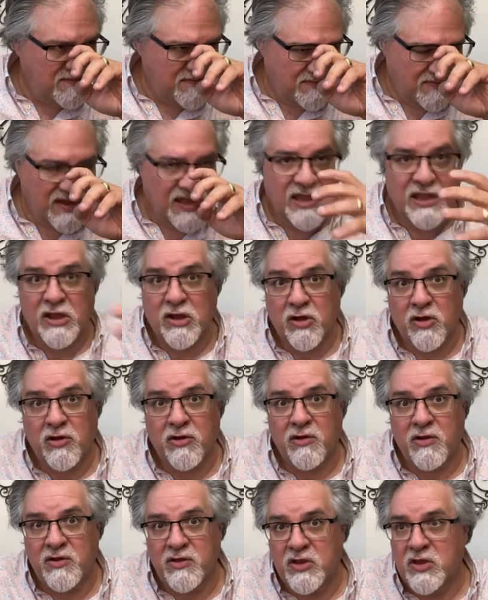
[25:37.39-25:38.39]
here
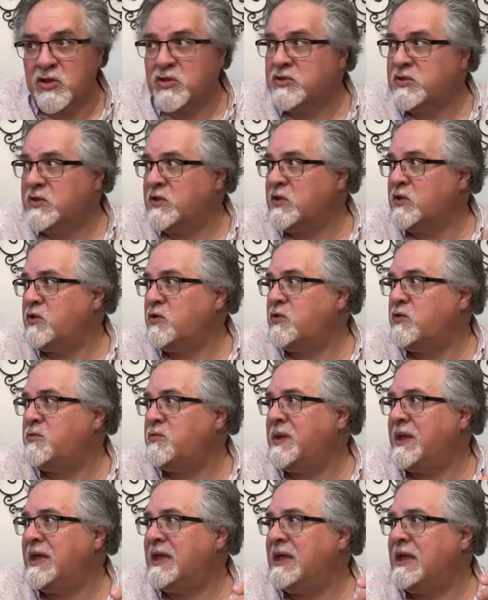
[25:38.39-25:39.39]
on YouTube
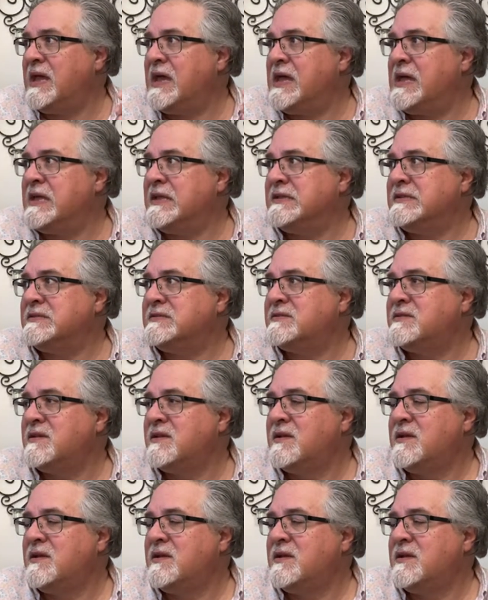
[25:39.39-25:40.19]
and